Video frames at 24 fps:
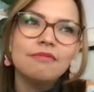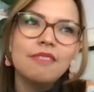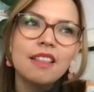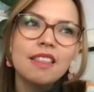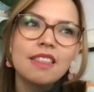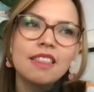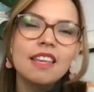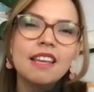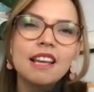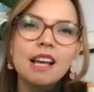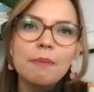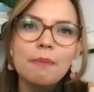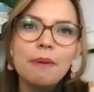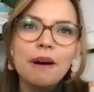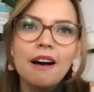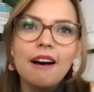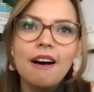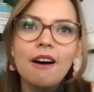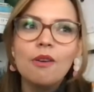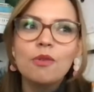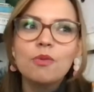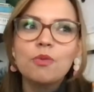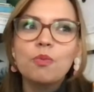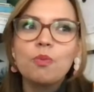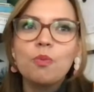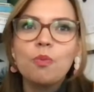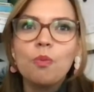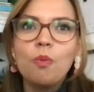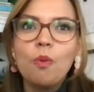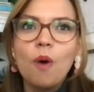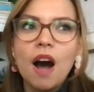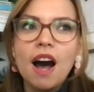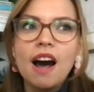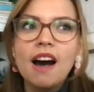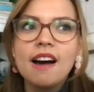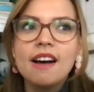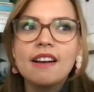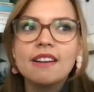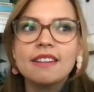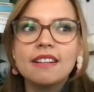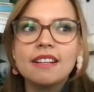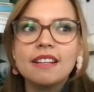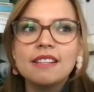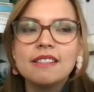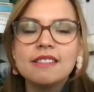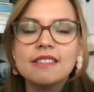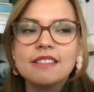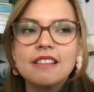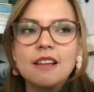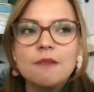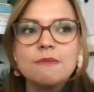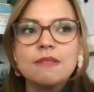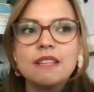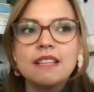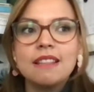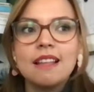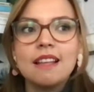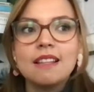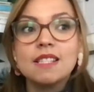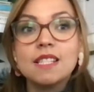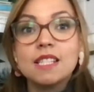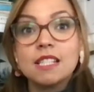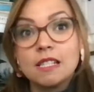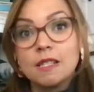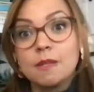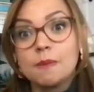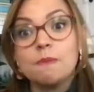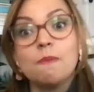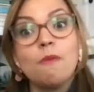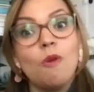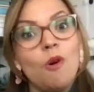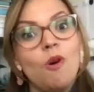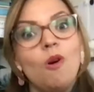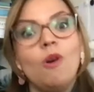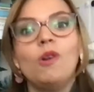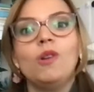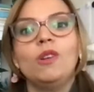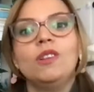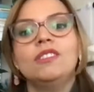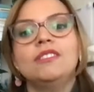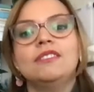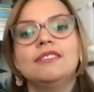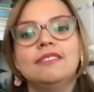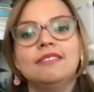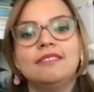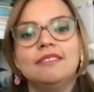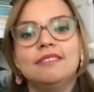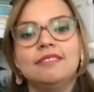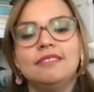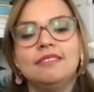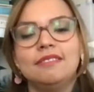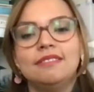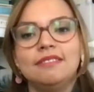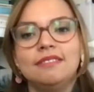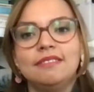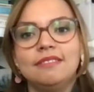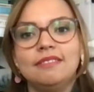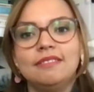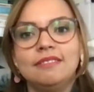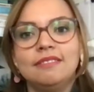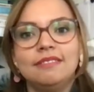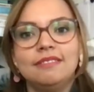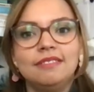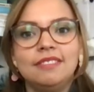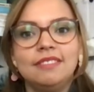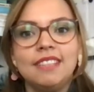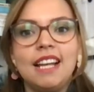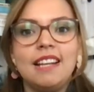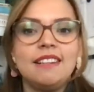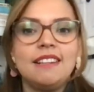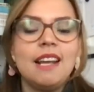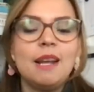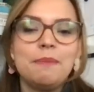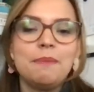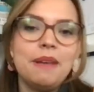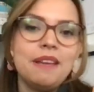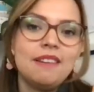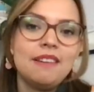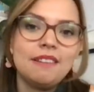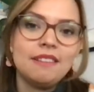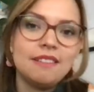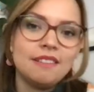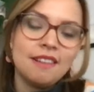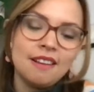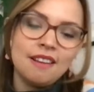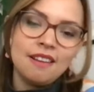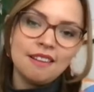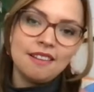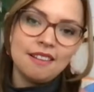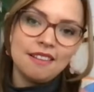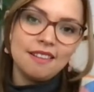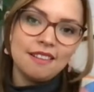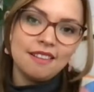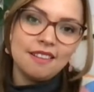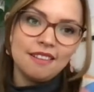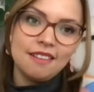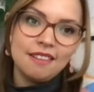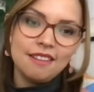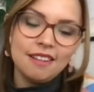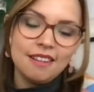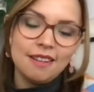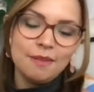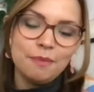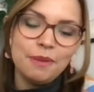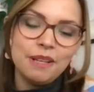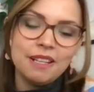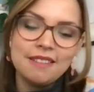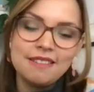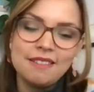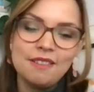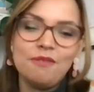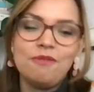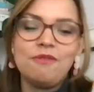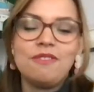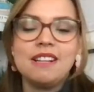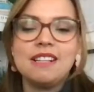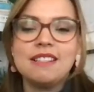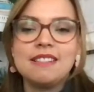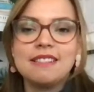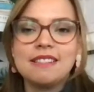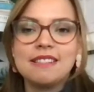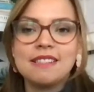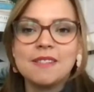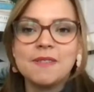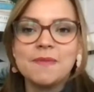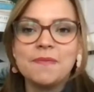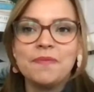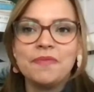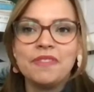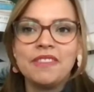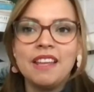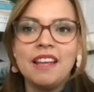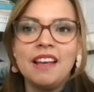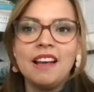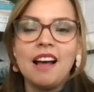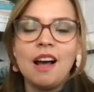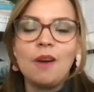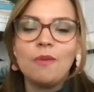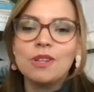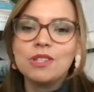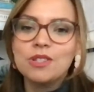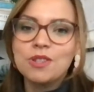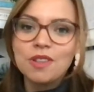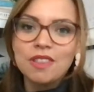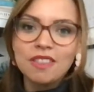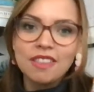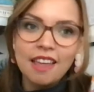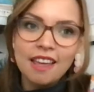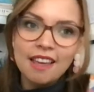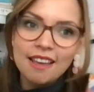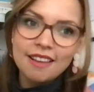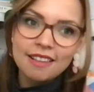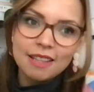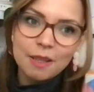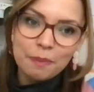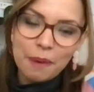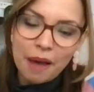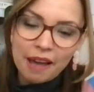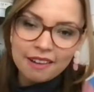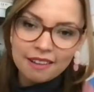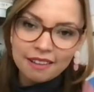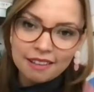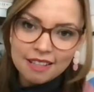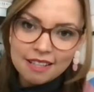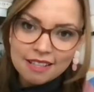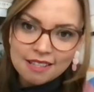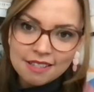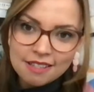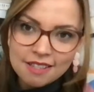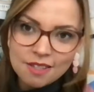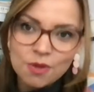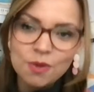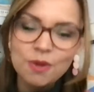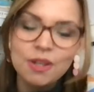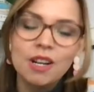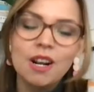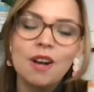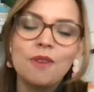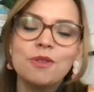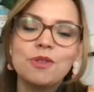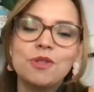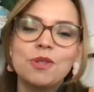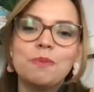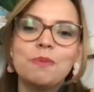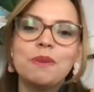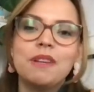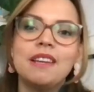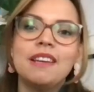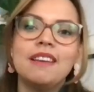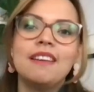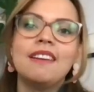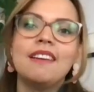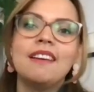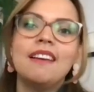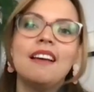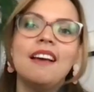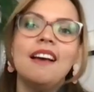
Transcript: think about what is something that's small that can make a big difference. I want to thank the panelists who are going to be